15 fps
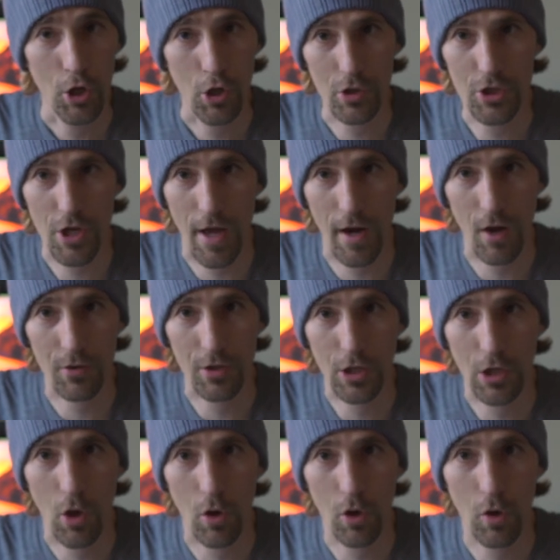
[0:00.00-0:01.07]
Huge shout out
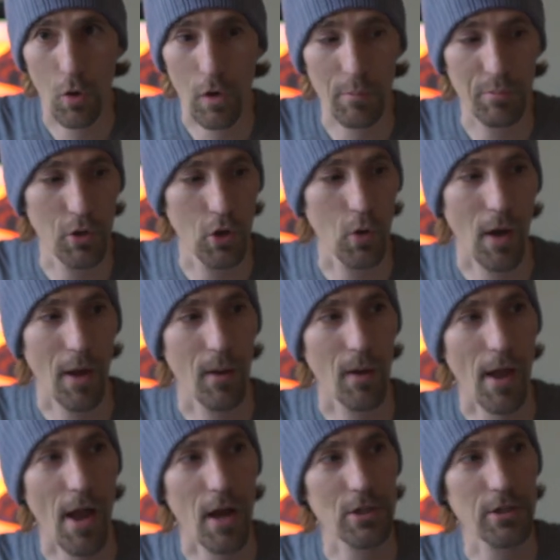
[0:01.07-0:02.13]
to Cody Blue.
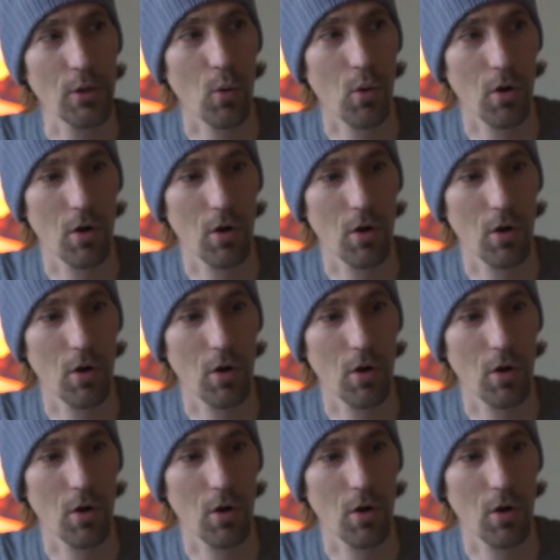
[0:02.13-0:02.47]
I actually